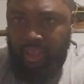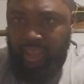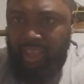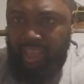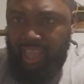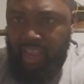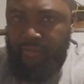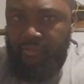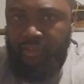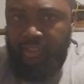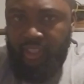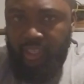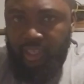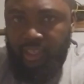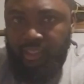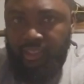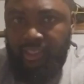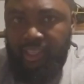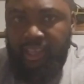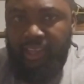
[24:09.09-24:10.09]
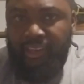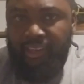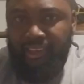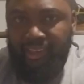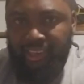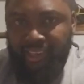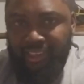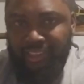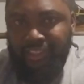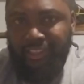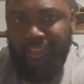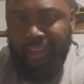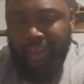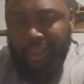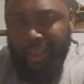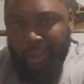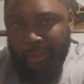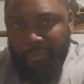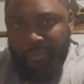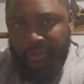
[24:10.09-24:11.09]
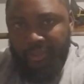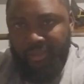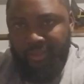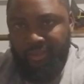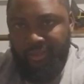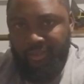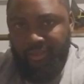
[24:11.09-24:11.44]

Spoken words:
everything that needed to happen,